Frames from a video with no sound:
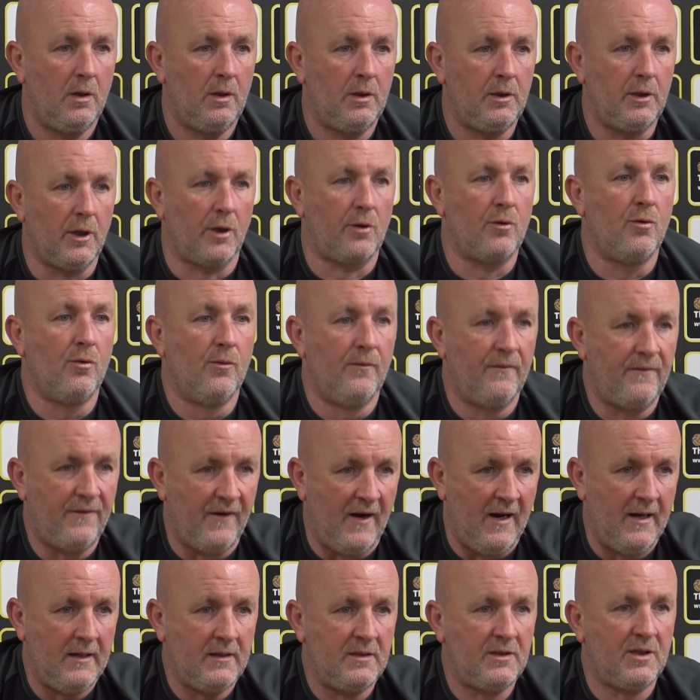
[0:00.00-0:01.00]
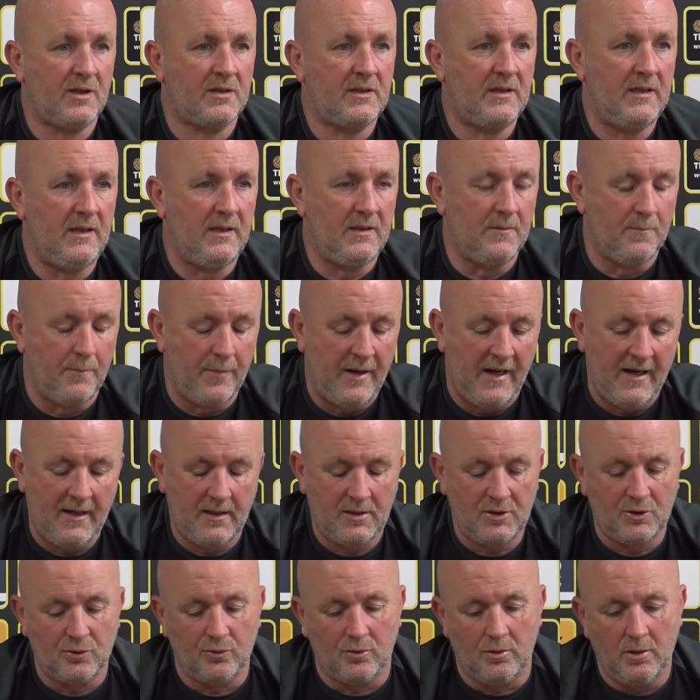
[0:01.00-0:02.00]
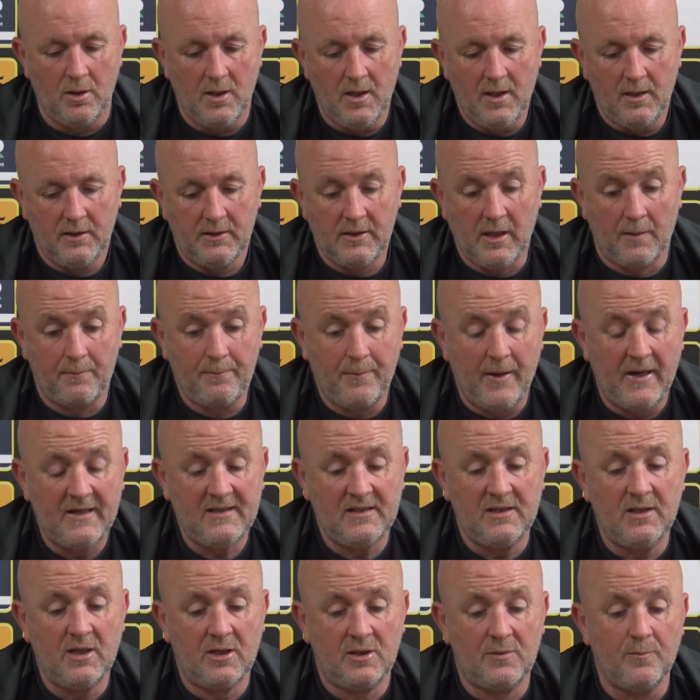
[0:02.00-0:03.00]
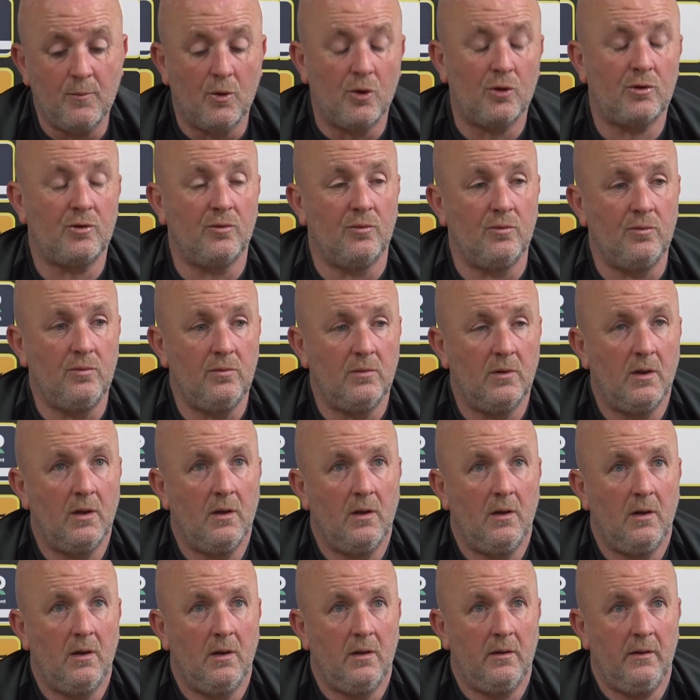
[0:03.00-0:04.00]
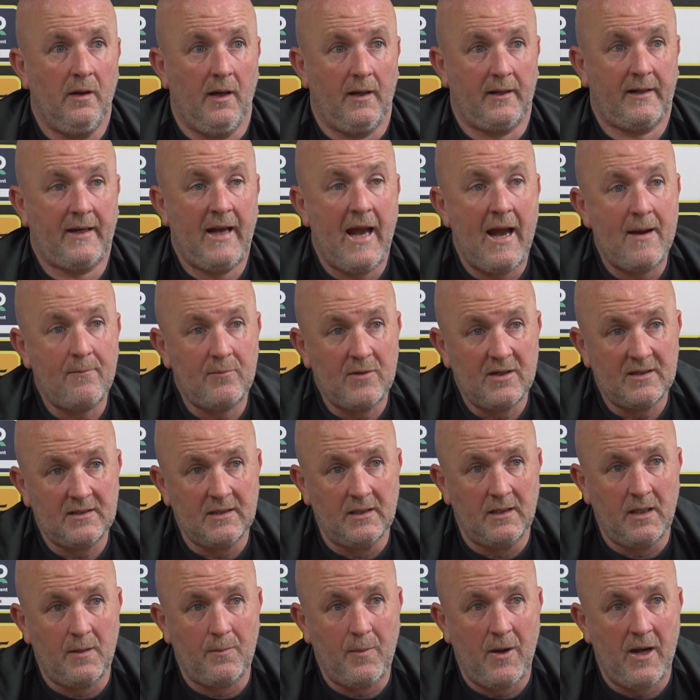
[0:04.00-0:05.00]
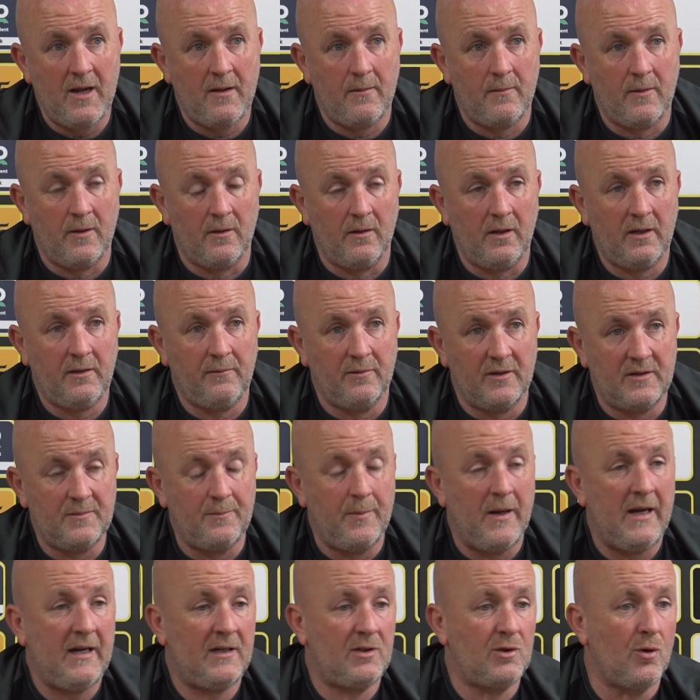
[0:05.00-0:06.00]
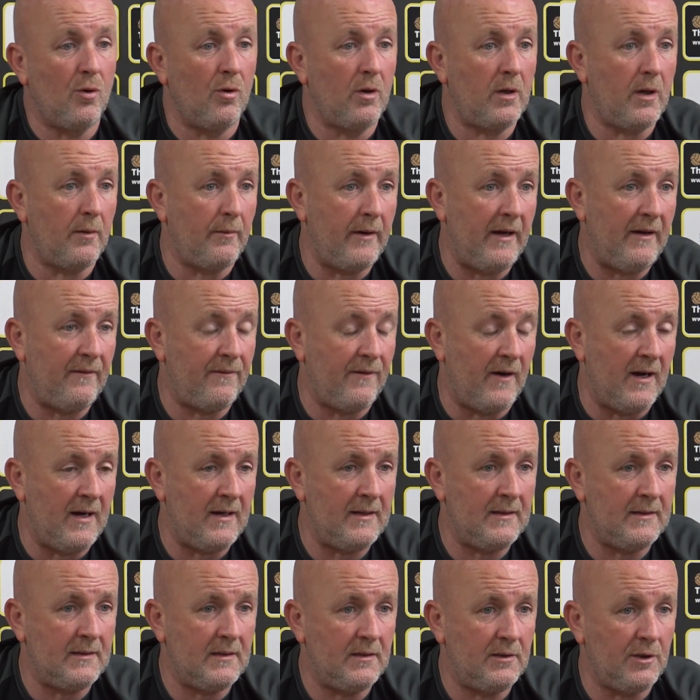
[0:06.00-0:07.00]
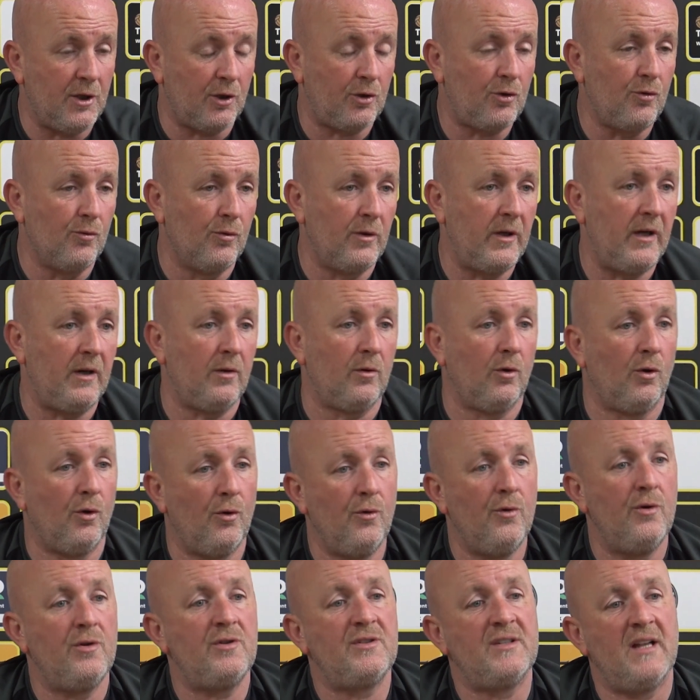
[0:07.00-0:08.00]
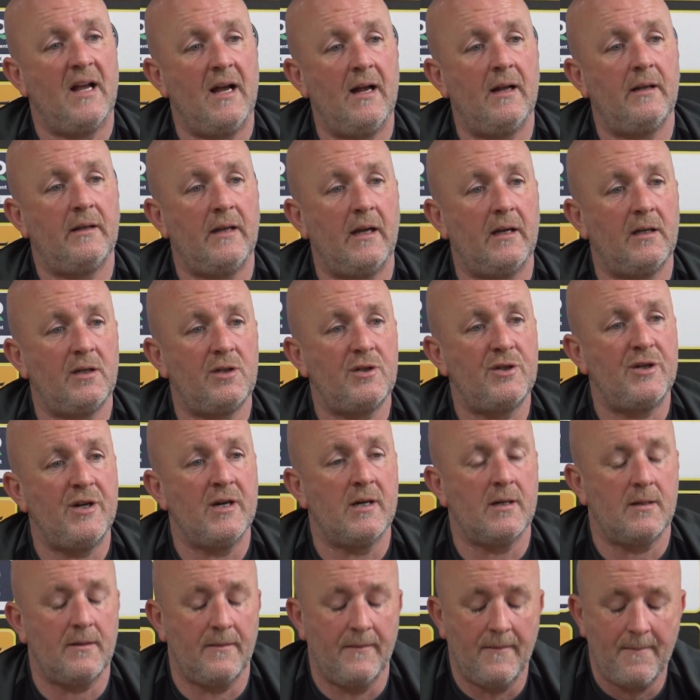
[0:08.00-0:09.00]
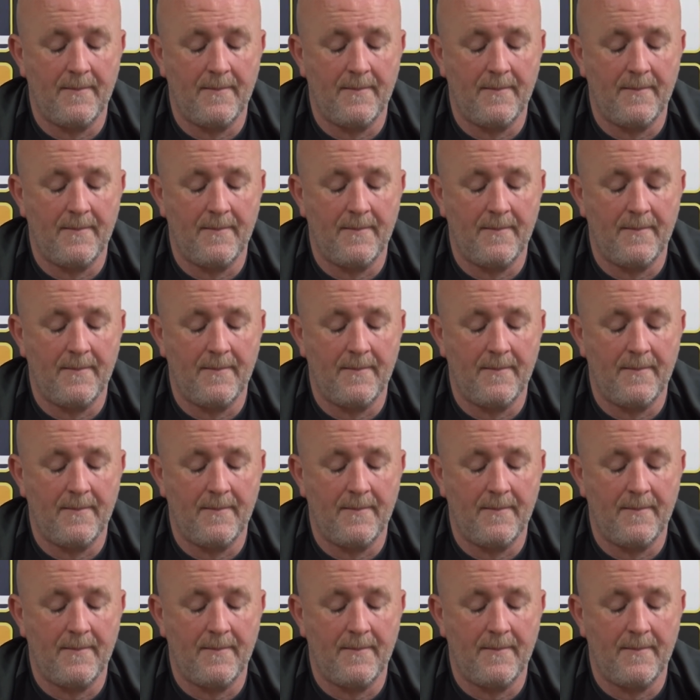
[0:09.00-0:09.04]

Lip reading: your home fans, your season base, so your business model that kept us in the Premier League was based on away fans. You're going to lose that next year.